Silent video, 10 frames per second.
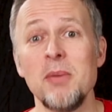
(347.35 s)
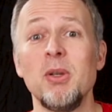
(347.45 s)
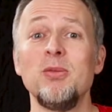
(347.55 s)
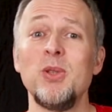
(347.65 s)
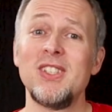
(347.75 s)

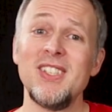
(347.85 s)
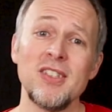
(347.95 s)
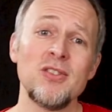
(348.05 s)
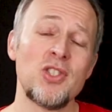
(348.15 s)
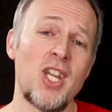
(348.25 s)
but we
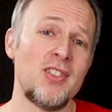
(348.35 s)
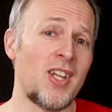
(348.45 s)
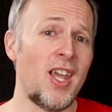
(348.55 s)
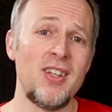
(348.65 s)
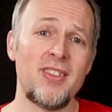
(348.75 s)
didn't
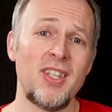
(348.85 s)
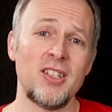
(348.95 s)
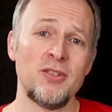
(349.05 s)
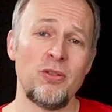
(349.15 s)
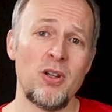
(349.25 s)
change anything
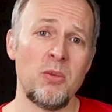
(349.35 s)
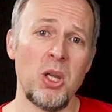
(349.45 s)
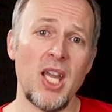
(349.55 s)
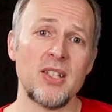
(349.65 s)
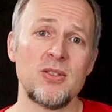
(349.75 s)
in the
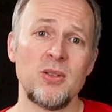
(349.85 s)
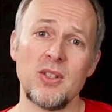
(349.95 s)
firmware yet to